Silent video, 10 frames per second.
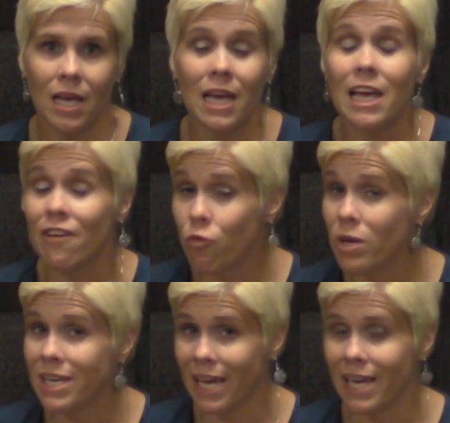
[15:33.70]
If we
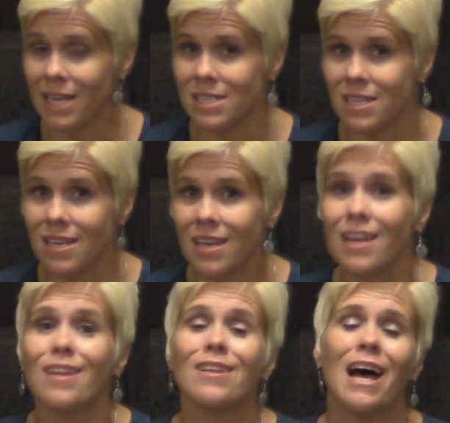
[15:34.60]
can't,
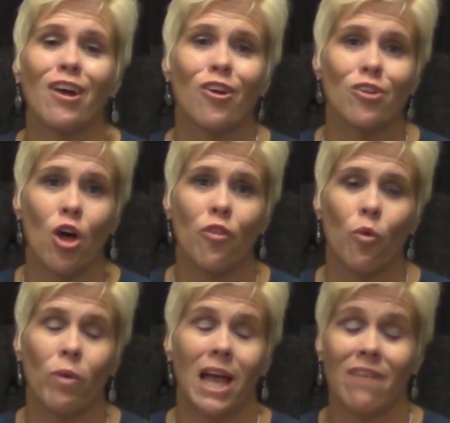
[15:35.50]
let her know that
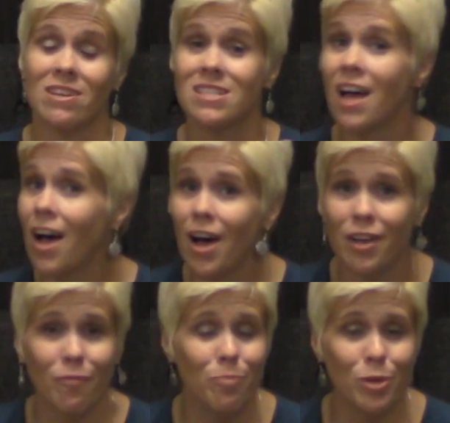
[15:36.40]
we have a ton
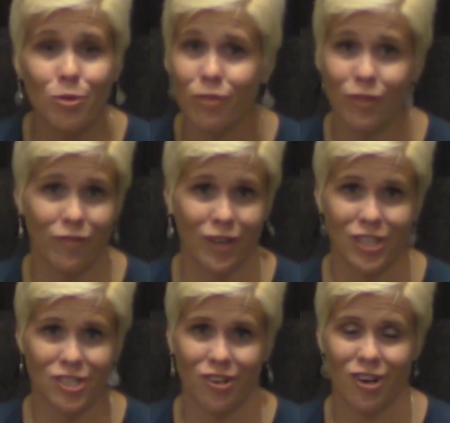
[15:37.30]
of beautiful
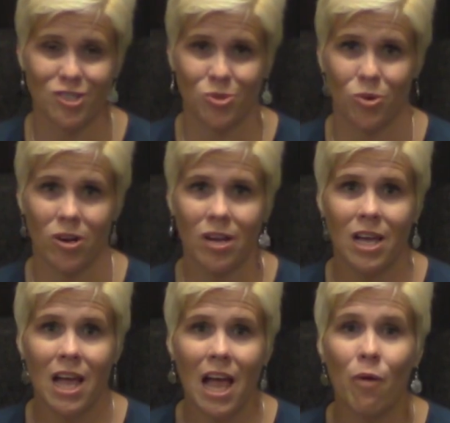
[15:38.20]
furniture in our store
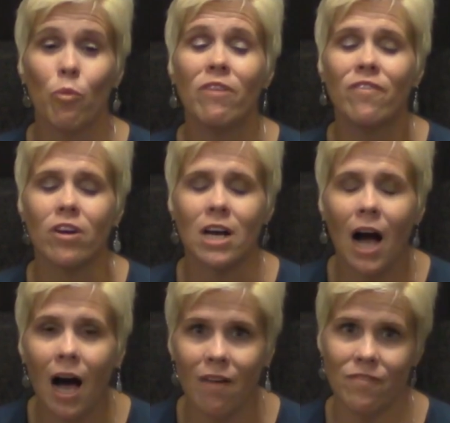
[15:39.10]
and we feel
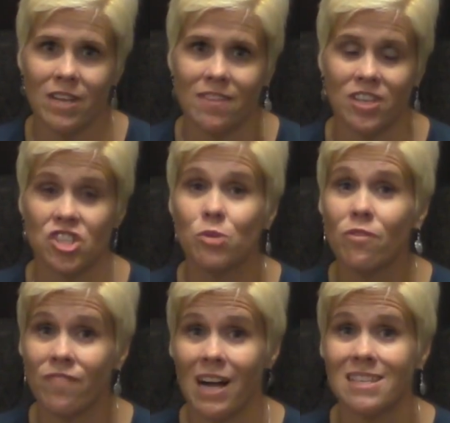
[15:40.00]
confident that she will
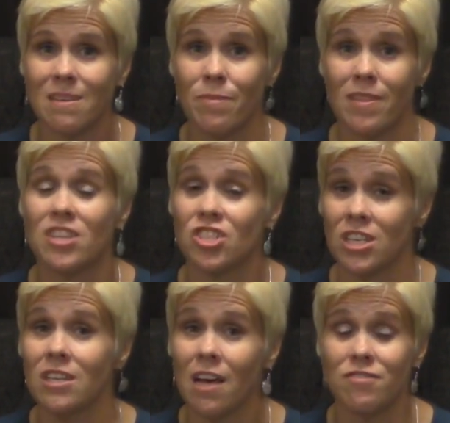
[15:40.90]
find something that she
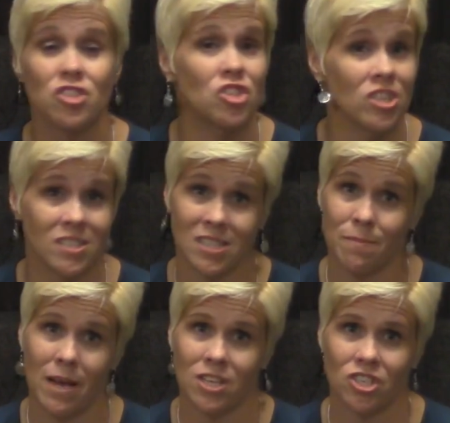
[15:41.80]
loves just as
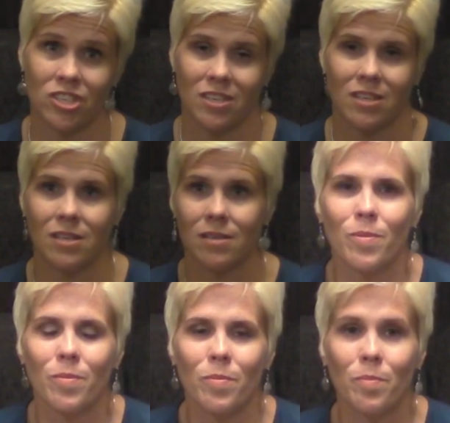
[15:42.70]
much.
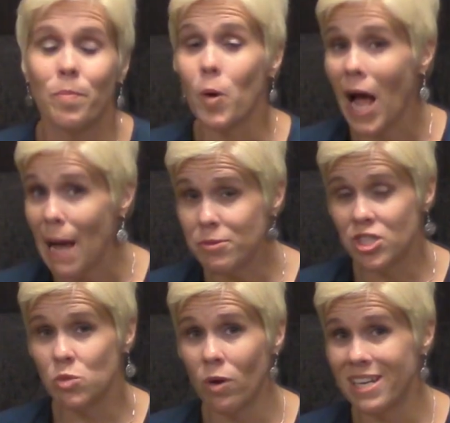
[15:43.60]
Perhaps
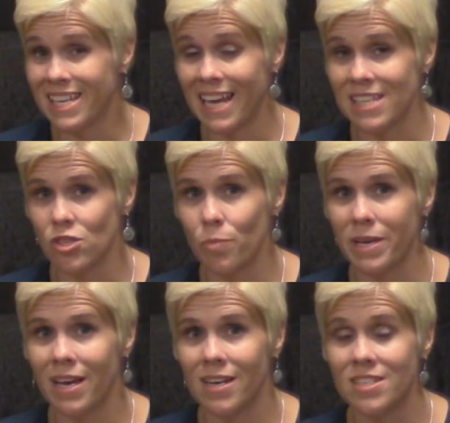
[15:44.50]
she's wanting to cancel
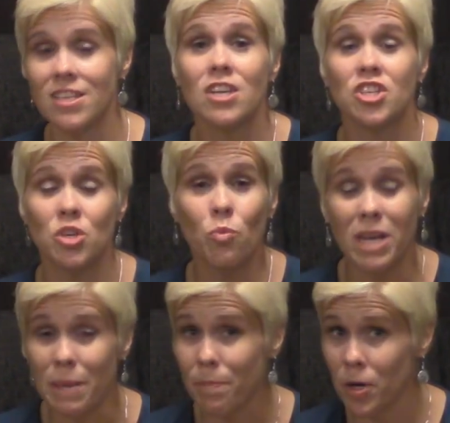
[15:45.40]
because she
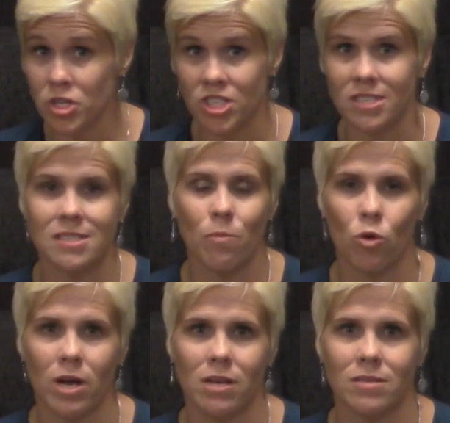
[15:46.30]
went and purchased
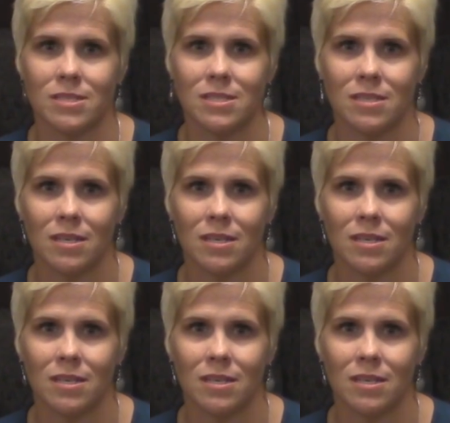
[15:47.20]
somewhere else.